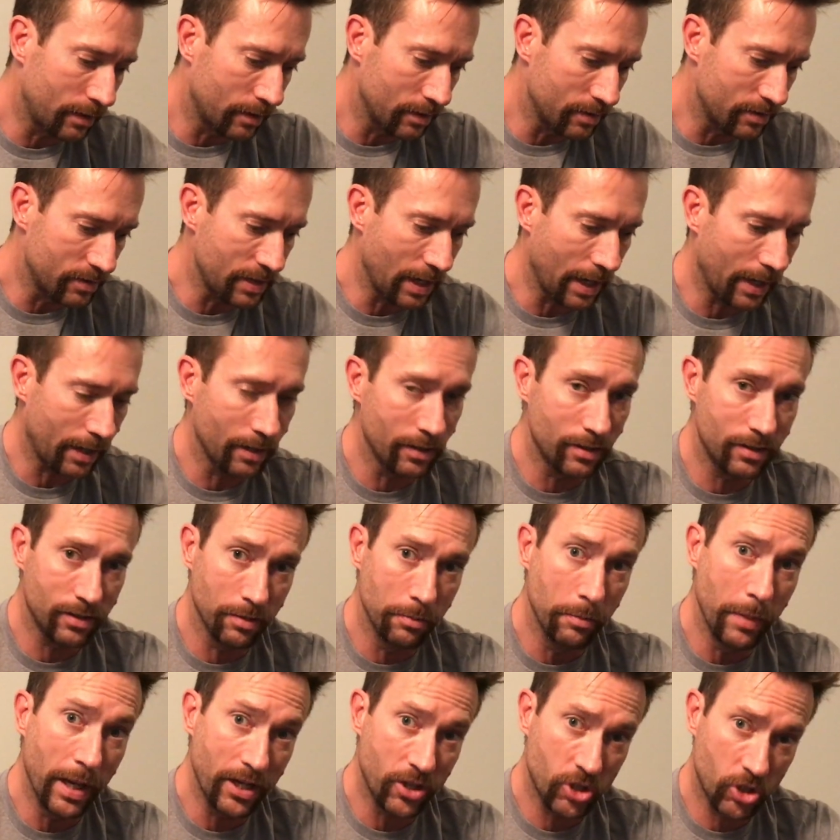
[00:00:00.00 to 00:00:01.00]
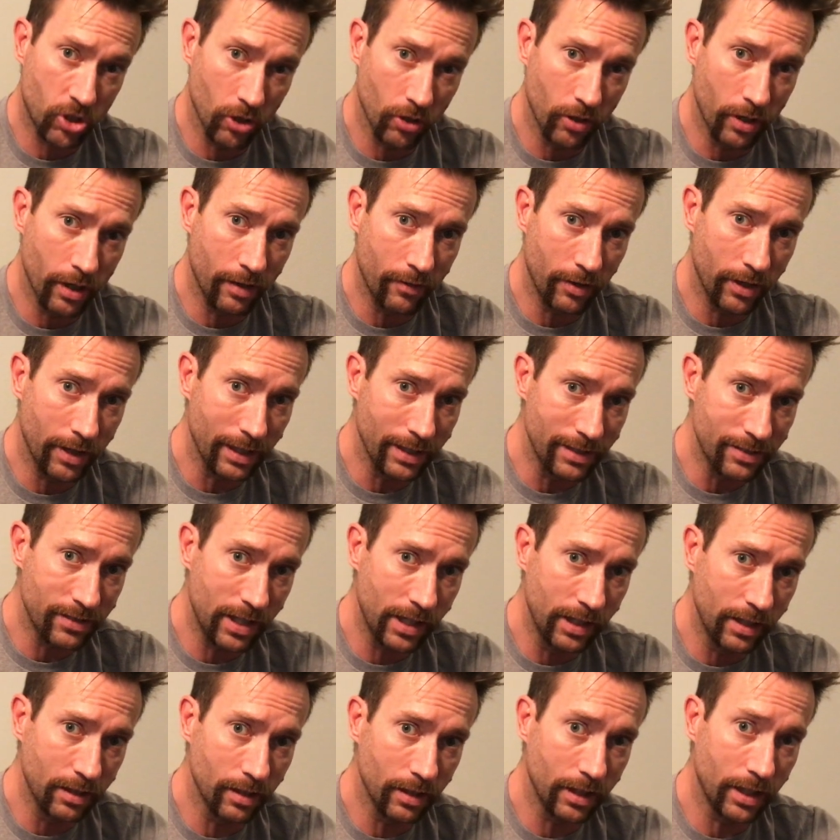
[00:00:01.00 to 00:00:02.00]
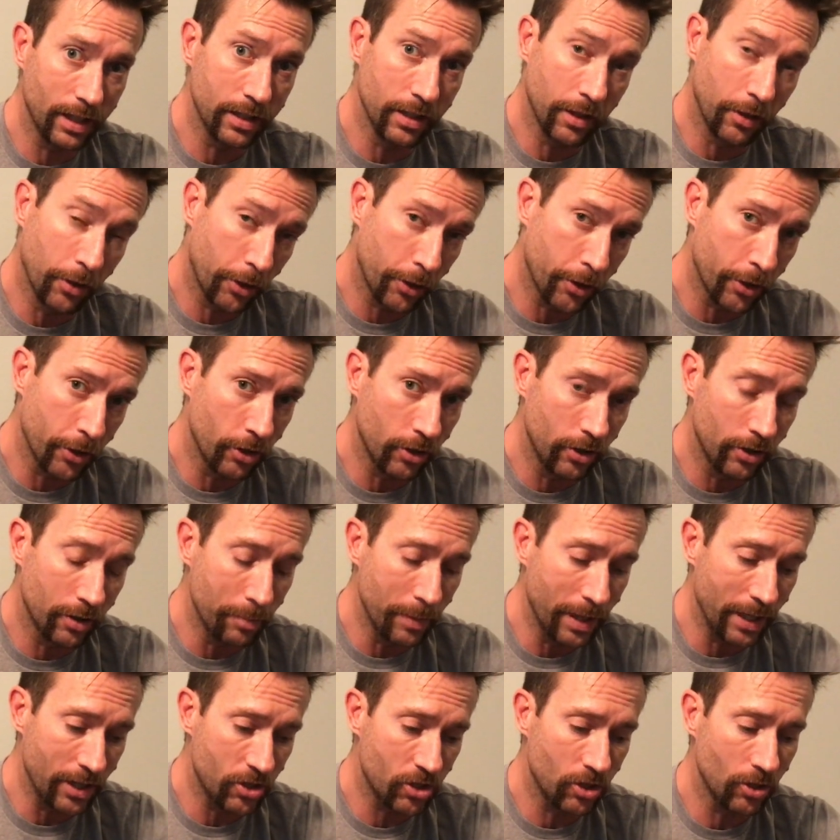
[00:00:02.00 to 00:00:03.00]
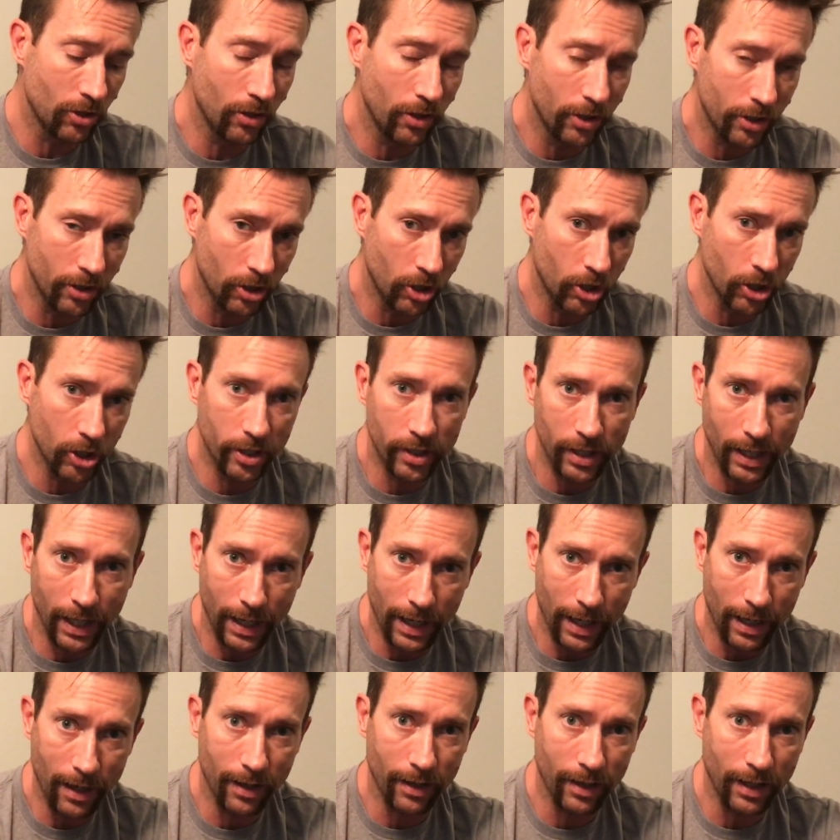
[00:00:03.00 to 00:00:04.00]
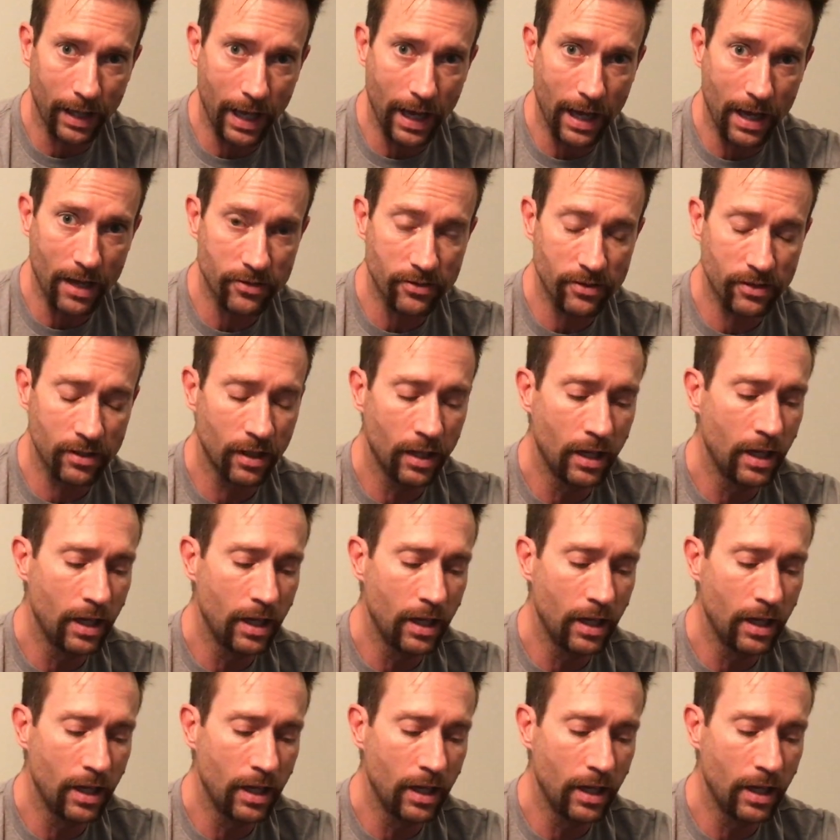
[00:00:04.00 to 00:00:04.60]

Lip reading: the second to make sure that everything's healing, and then the third to make sure that you're good to get out of the cast.